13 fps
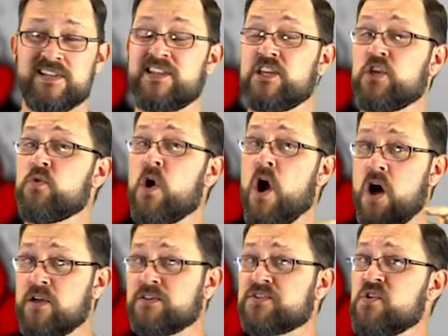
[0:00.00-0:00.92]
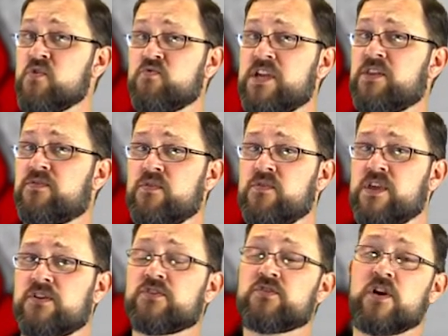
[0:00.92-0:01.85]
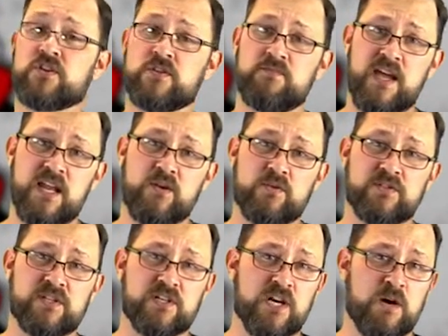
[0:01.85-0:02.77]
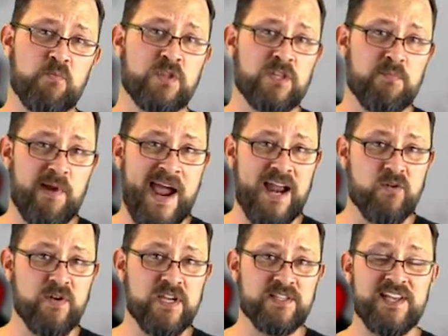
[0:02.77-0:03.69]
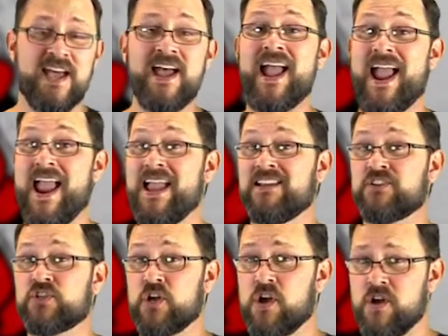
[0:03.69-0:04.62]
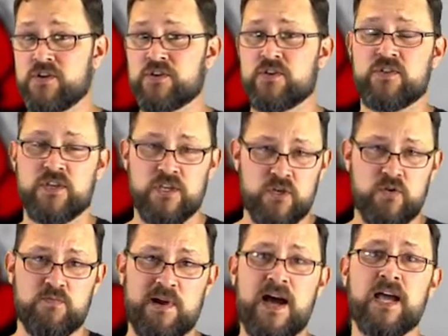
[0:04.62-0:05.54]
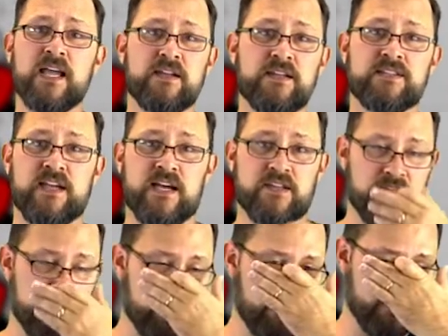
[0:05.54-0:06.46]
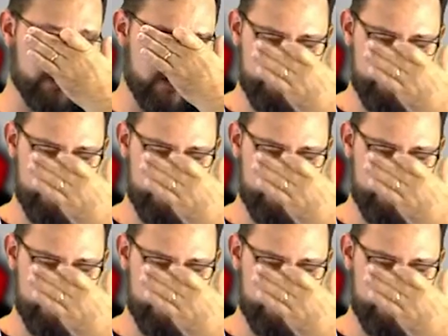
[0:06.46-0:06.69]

and that you also read through the instruction manuals that come with the batteries and charger that you buy and decide to use.